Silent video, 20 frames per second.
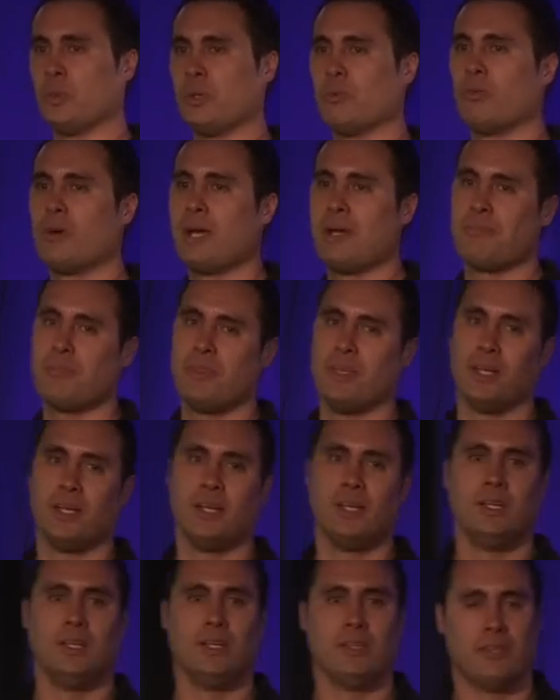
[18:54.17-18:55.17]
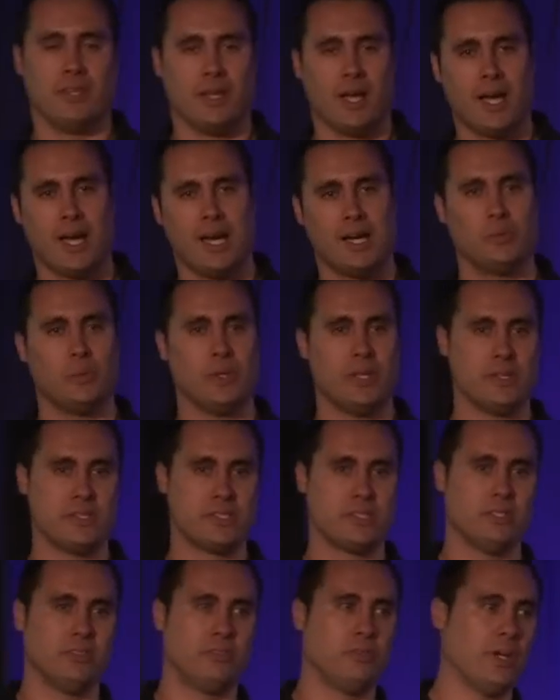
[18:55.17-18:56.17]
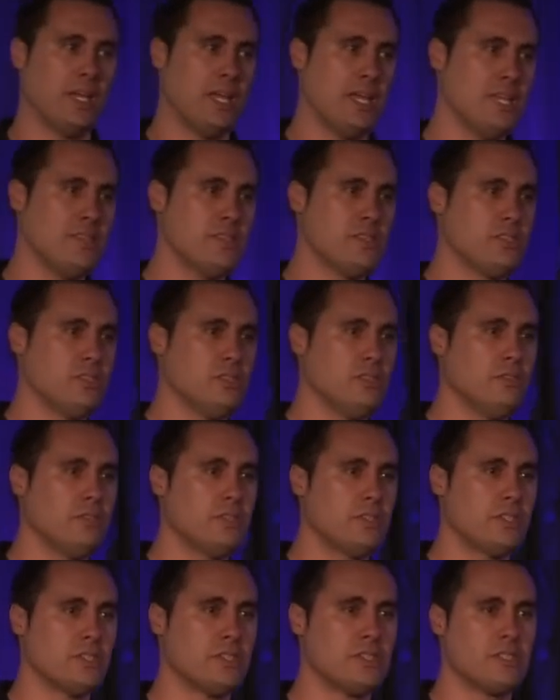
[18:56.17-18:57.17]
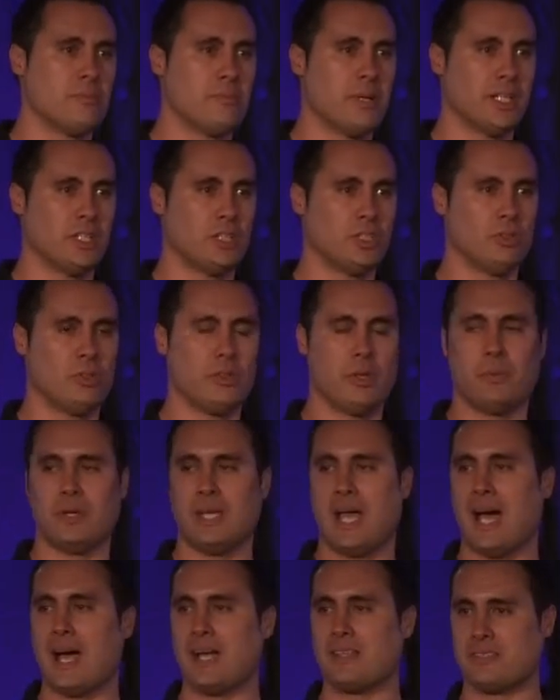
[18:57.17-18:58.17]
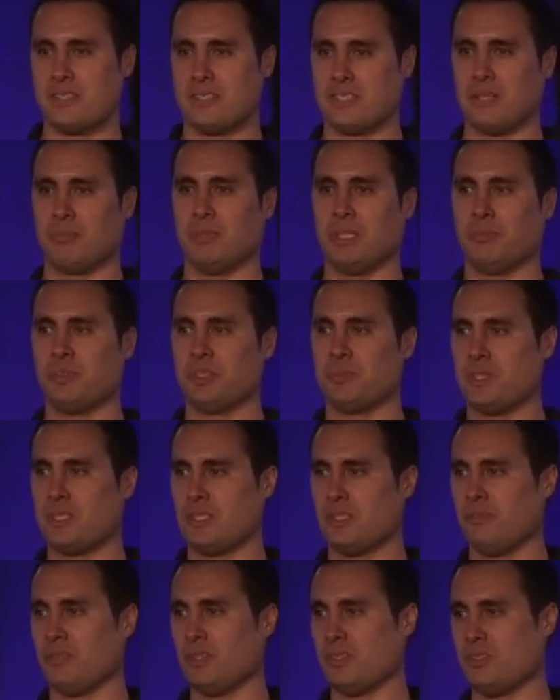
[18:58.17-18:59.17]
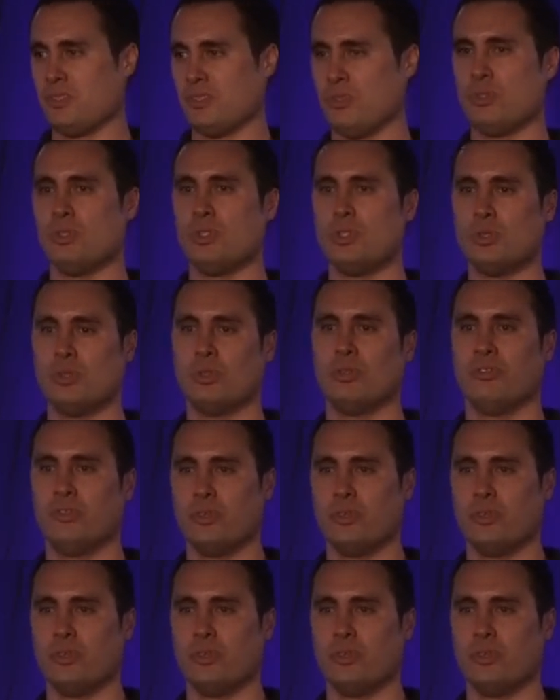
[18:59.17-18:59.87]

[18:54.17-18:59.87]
We wrap the hardware, the software, and the services to make sure that we answer something specific to your